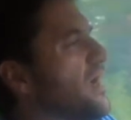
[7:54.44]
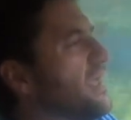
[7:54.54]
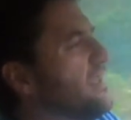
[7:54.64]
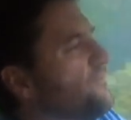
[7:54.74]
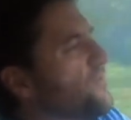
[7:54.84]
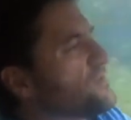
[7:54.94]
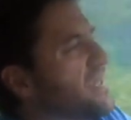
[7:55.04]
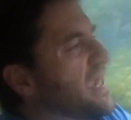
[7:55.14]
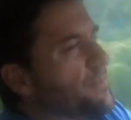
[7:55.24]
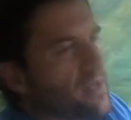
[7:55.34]
it feels
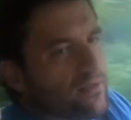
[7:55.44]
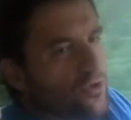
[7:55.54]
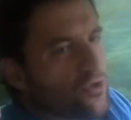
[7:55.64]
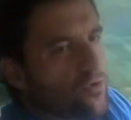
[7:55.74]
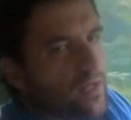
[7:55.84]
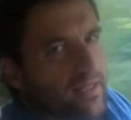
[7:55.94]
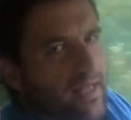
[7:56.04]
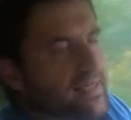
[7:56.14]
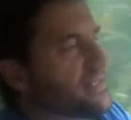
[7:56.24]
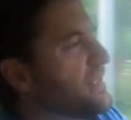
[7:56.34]
like I'm in a Toyota that
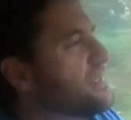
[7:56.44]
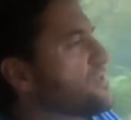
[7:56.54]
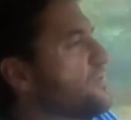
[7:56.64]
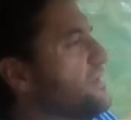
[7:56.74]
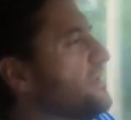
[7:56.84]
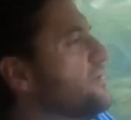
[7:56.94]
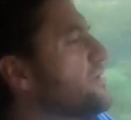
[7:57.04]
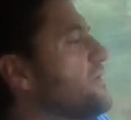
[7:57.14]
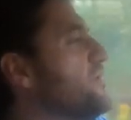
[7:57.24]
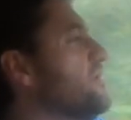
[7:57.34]
has a nicer
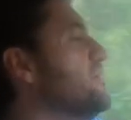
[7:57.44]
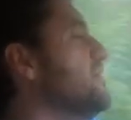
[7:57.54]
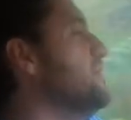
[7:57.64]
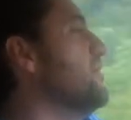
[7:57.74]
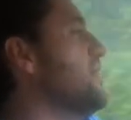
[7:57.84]
interior, you know.